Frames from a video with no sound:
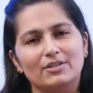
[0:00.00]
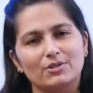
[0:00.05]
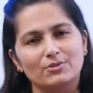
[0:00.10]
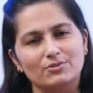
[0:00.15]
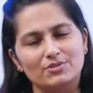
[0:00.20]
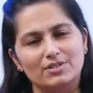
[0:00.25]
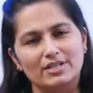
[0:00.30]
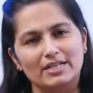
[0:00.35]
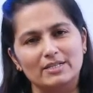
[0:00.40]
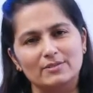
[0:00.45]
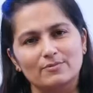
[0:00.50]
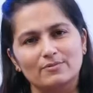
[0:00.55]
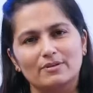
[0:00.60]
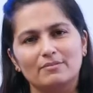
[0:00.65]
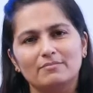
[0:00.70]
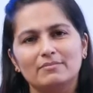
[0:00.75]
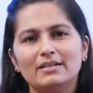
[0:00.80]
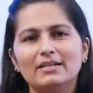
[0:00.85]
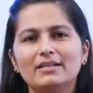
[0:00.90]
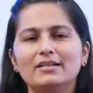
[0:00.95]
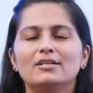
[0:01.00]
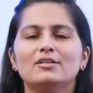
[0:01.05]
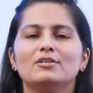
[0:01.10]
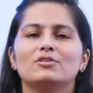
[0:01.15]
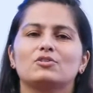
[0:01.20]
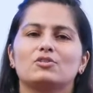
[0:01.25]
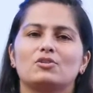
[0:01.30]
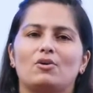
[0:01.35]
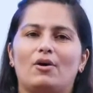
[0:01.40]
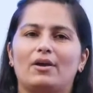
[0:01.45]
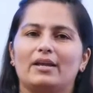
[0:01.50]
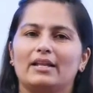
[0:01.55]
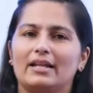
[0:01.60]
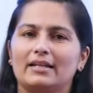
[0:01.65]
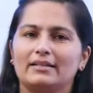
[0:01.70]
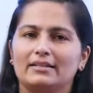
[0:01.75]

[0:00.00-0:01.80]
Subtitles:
nutrients from the soil,